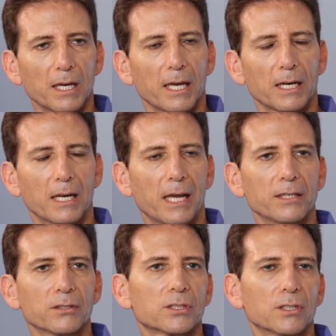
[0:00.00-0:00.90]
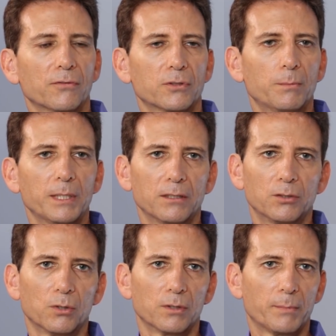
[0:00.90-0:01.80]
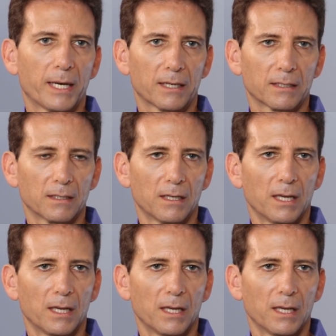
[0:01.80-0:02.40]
and allow yourself to be adored back.